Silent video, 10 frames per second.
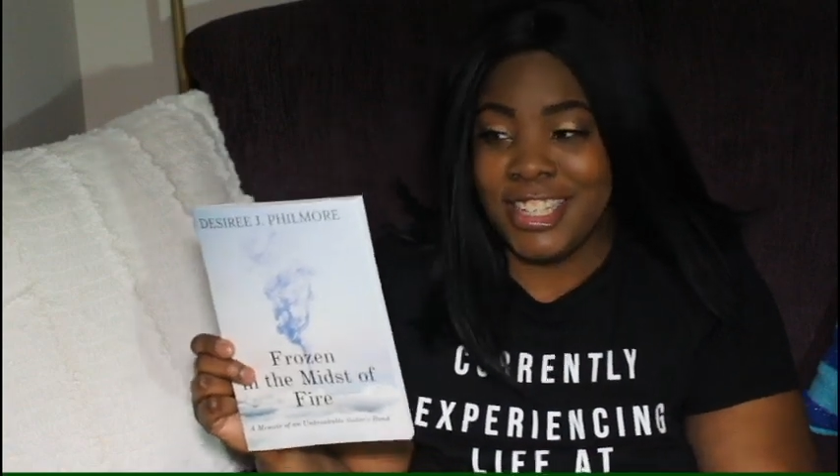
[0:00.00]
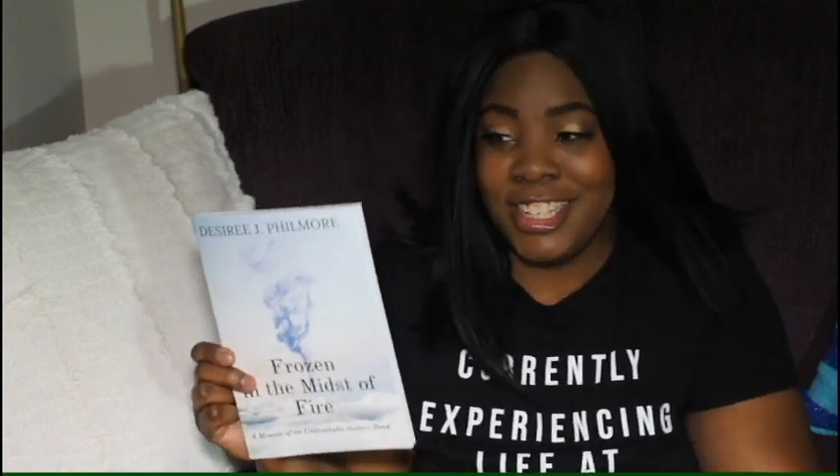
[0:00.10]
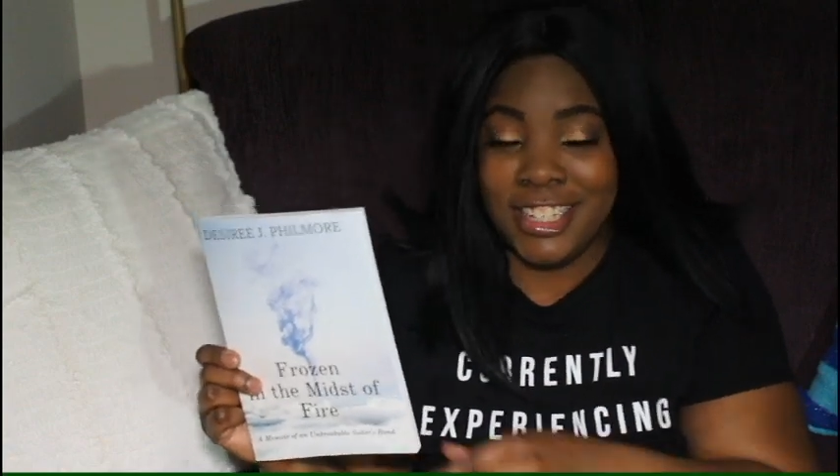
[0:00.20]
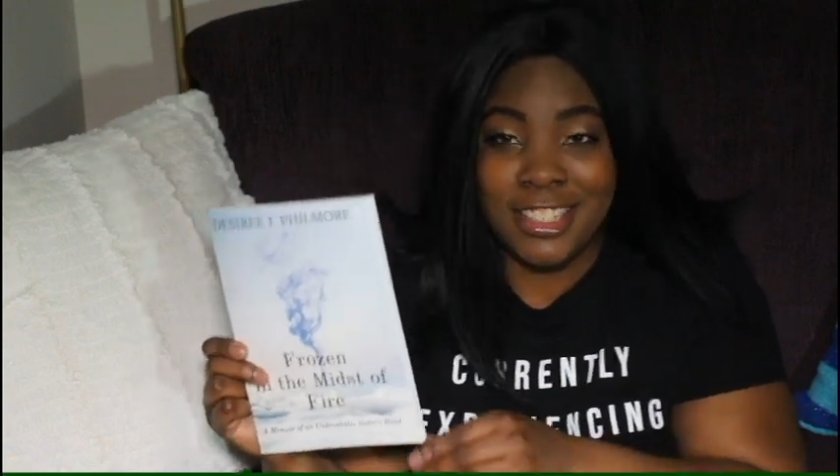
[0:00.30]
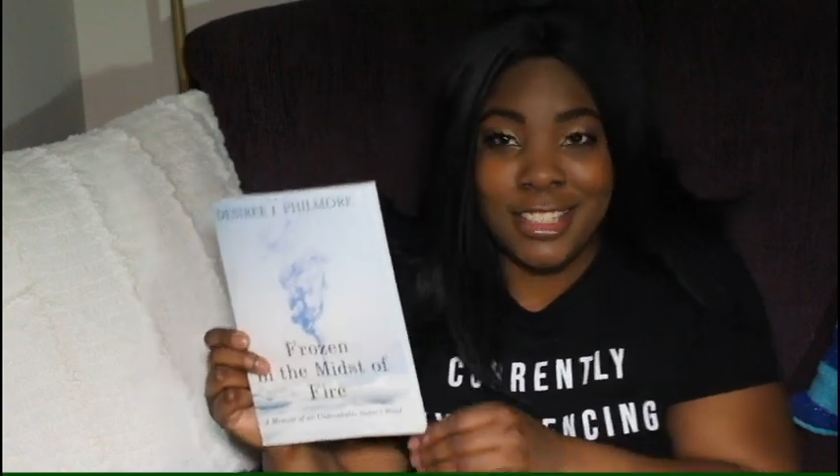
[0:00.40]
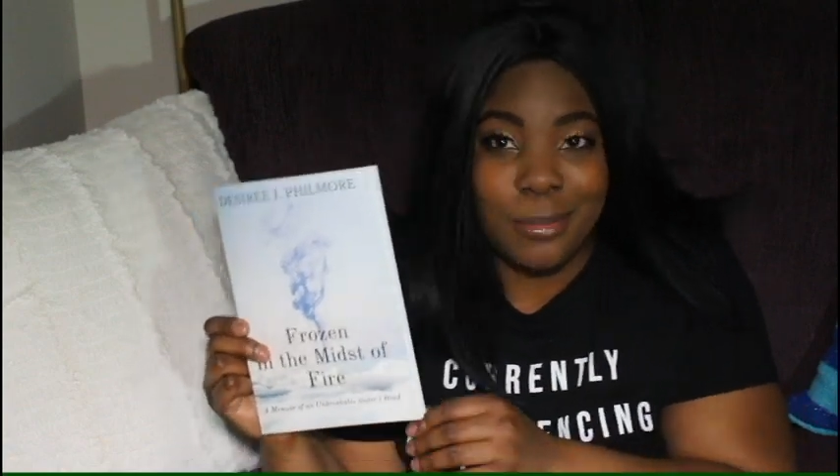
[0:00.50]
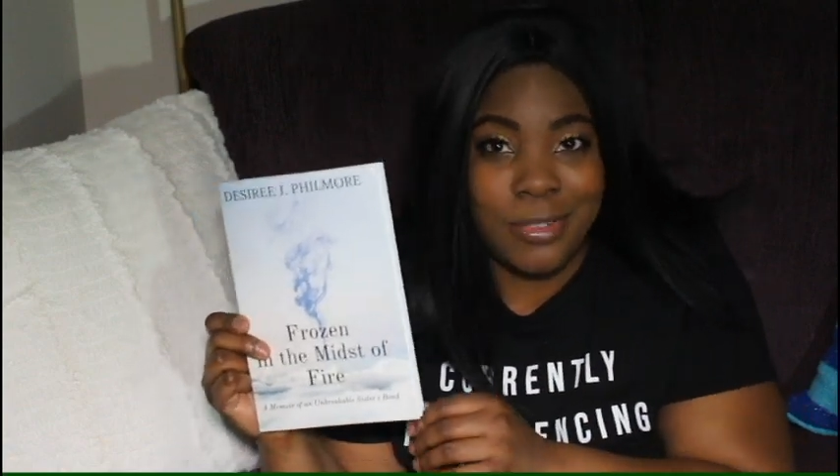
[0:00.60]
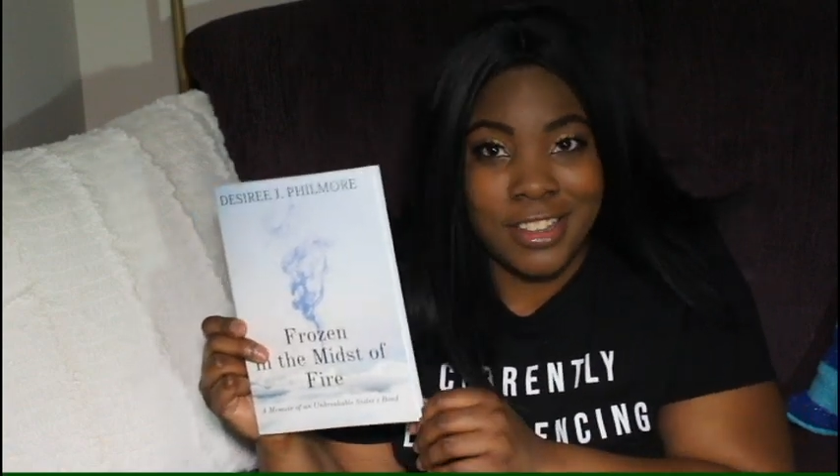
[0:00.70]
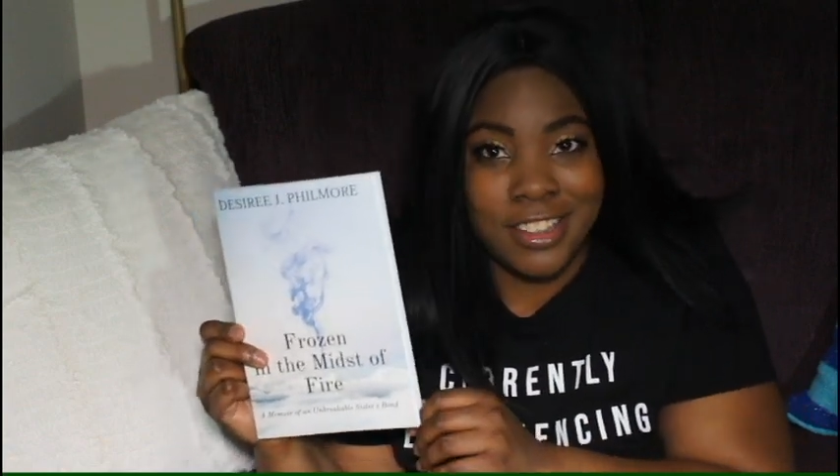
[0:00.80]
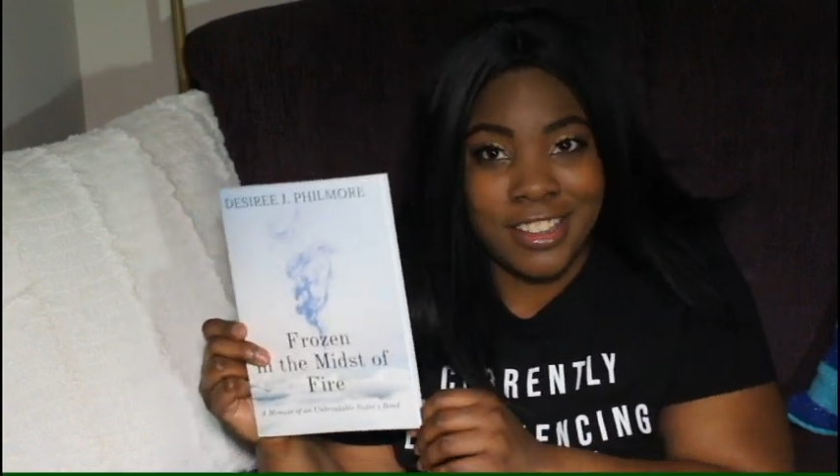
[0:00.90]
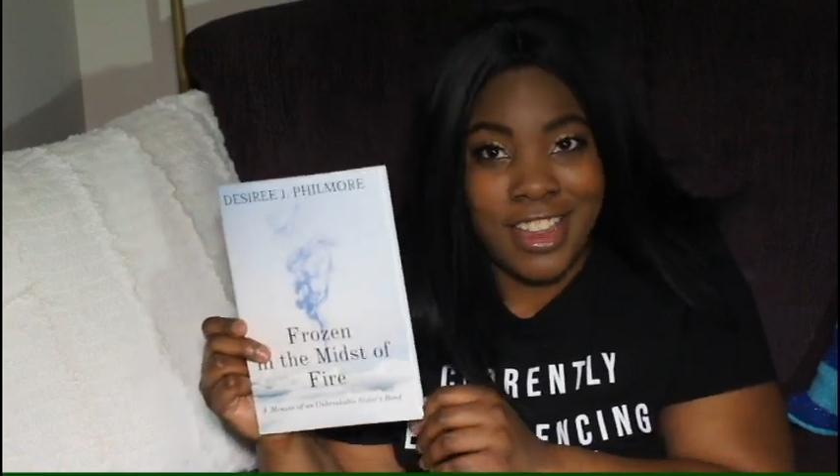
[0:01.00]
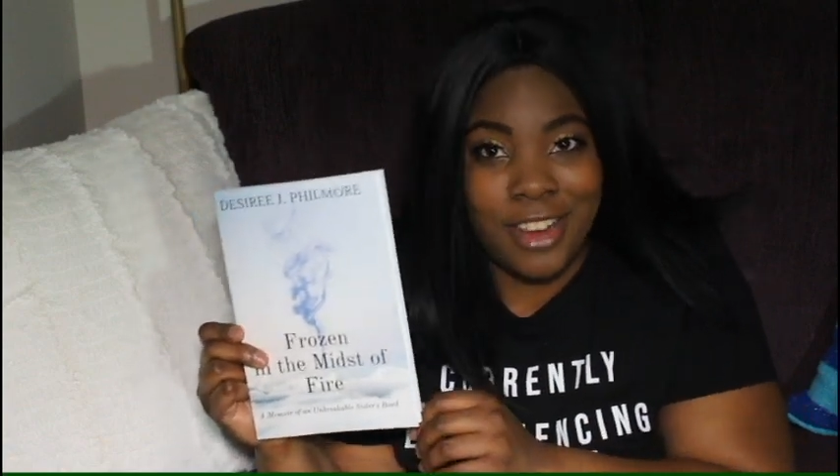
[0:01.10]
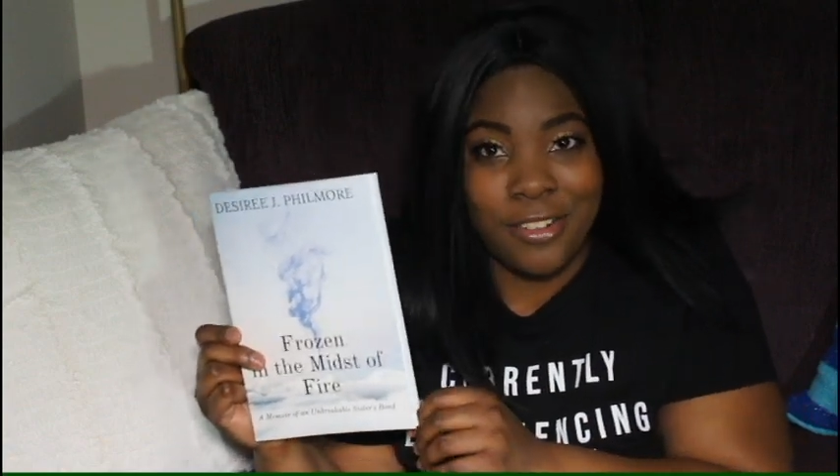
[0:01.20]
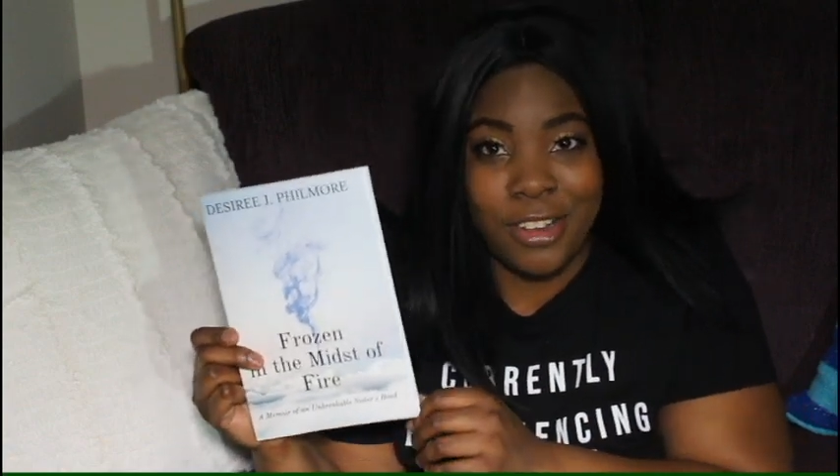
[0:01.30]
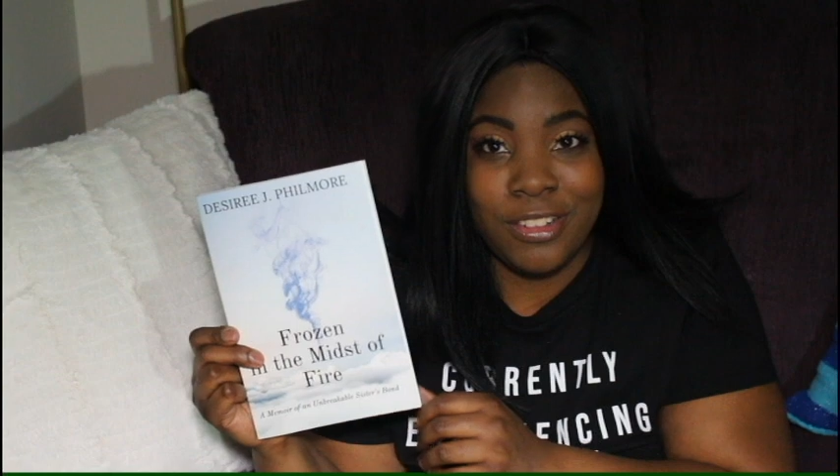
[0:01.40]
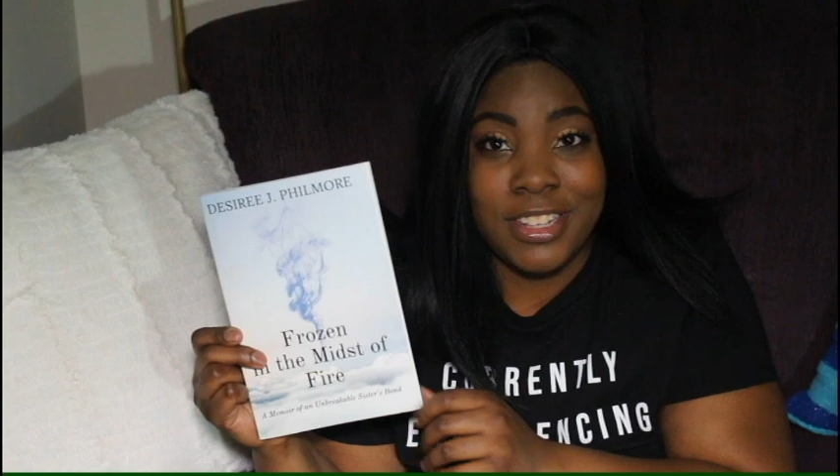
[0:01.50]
is the book that I wrote.